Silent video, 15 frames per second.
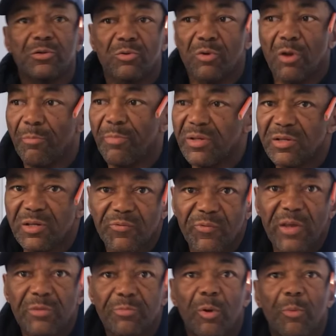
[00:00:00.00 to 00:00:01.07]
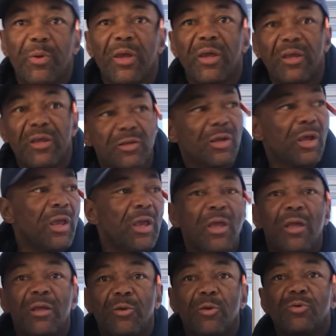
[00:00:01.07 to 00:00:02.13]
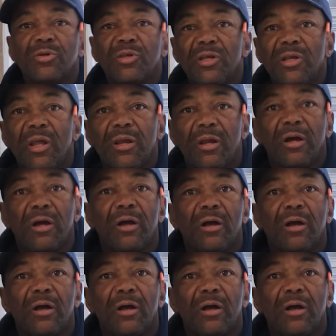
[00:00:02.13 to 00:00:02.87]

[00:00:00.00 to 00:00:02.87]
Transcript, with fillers: us on our business Facebook page, you'll see that